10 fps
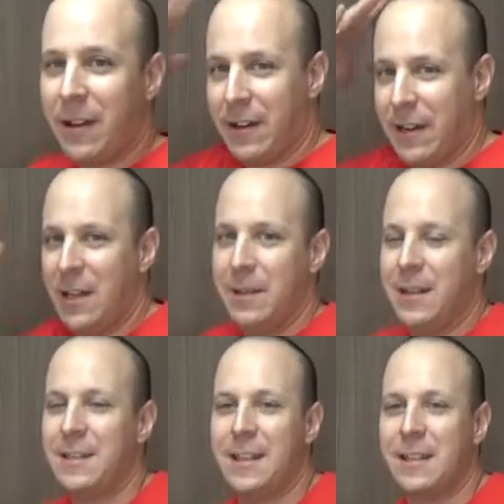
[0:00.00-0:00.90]
carrier, and helmet,
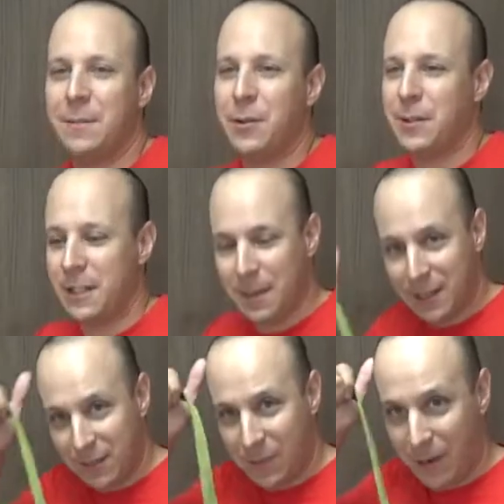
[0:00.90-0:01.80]
that's like the most
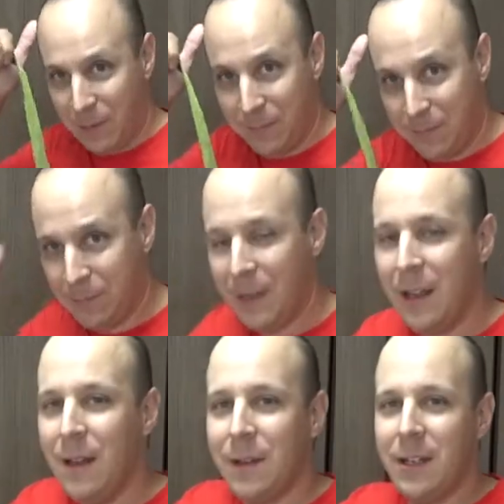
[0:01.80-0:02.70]
expensive part.
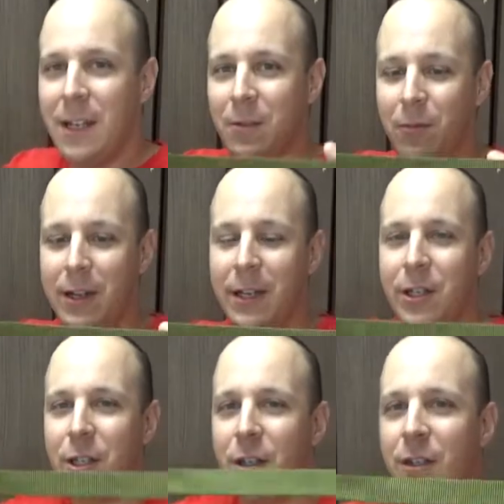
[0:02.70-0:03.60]
You need one
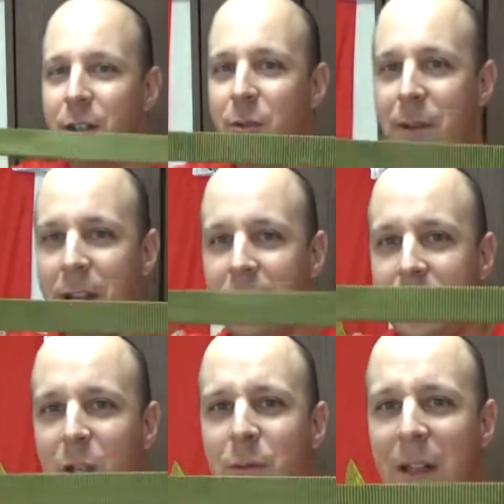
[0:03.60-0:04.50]
inch tubular,
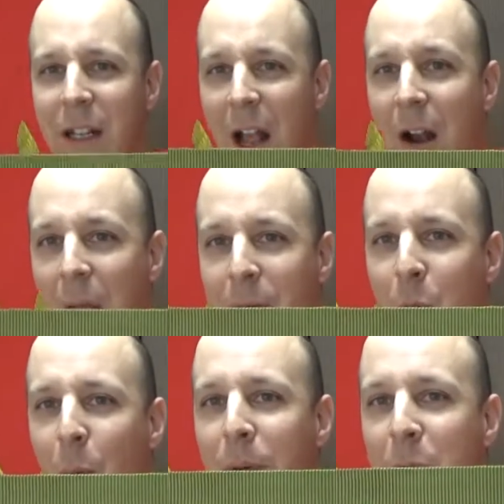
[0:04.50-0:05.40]
tubular,
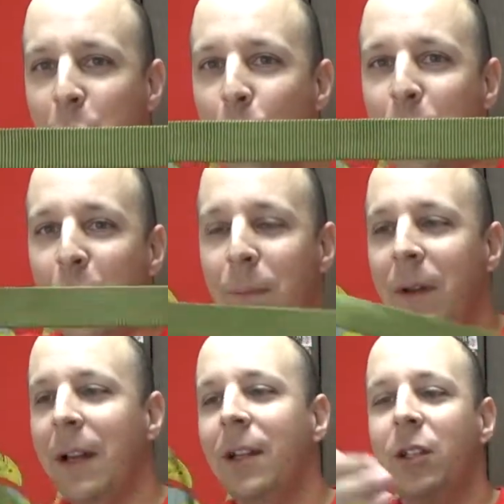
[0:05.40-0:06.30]
tubular,
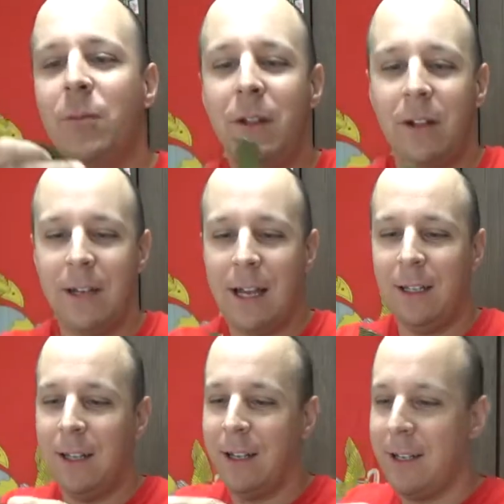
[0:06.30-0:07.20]
tubular
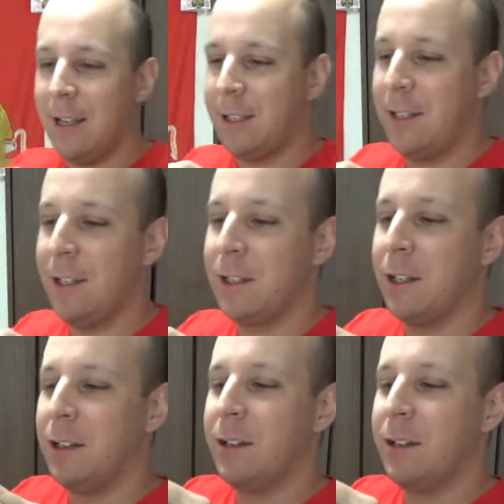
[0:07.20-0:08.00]
nylon, and yes, it is